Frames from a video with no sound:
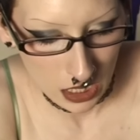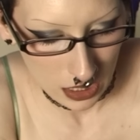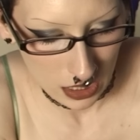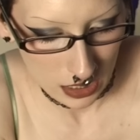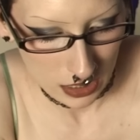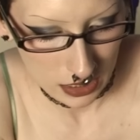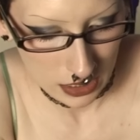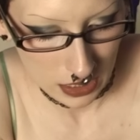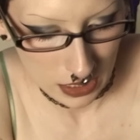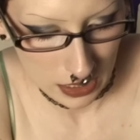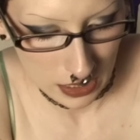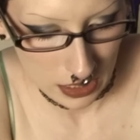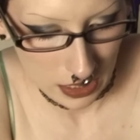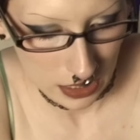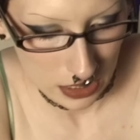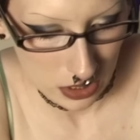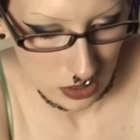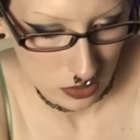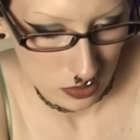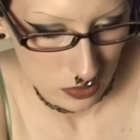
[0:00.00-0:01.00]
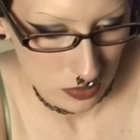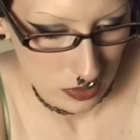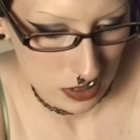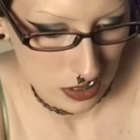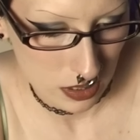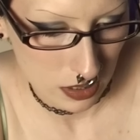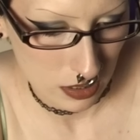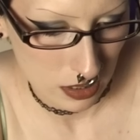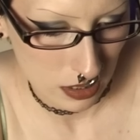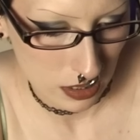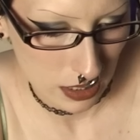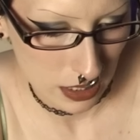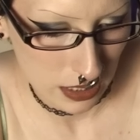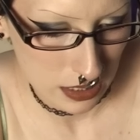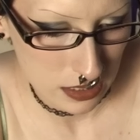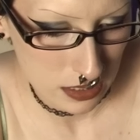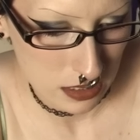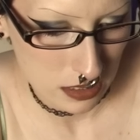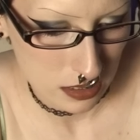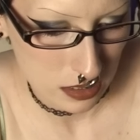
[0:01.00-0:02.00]
And then I use the NYX
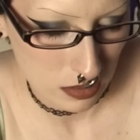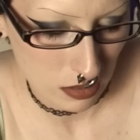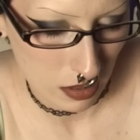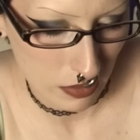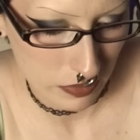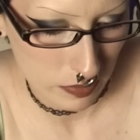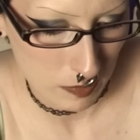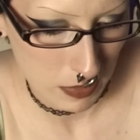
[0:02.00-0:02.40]
Soft